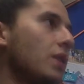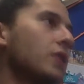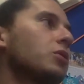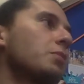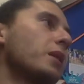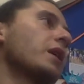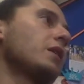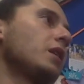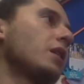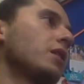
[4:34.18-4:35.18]
That's what the big
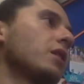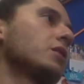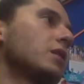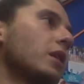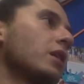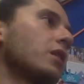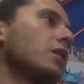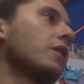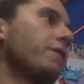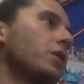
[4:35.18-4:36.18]
idea thing is. I think
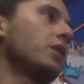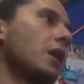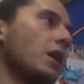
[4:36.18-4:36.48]
they fund that.